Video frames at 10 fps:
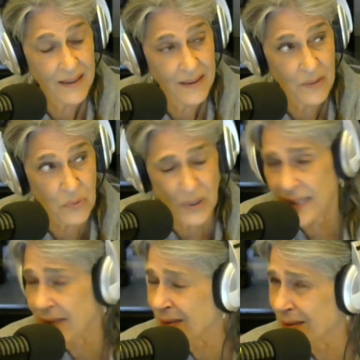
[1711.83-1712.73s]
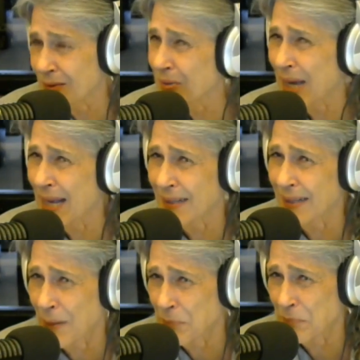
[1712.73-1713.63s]
willing to end
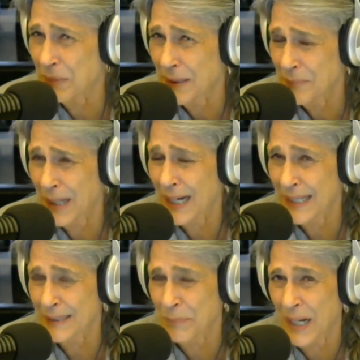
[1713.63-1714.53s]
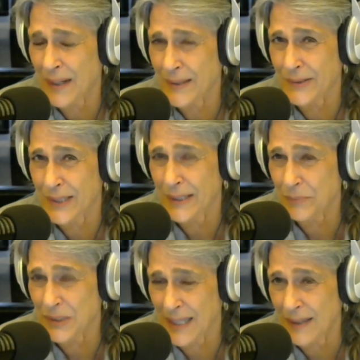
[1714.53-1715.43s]
up behind bars
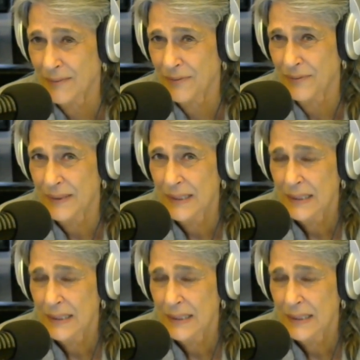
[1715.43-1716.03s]
himself.